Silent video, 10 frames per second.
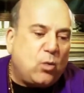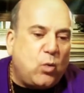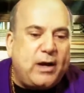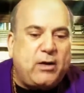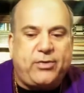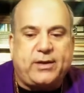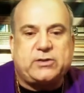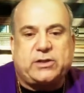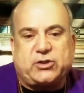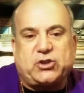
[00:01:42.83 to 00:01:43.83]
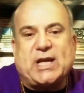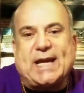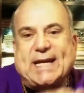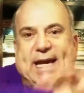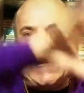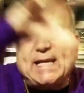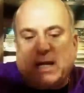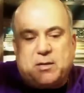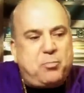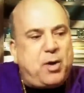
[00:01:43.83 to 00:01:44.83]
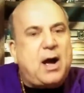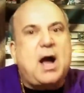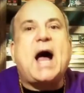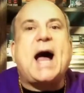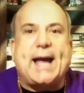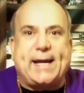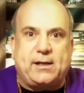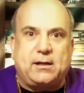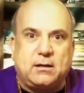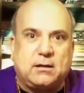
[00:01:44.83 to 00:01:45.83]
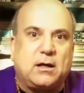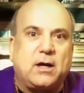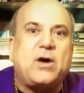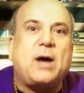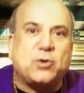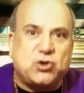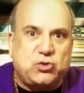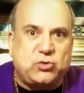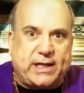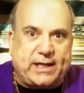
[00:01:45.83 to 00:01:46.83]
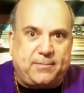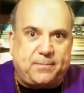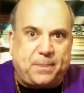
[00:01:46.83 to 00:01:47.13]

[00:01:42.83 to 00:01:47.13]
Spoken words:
wealth is this gigantic pie of opportunity.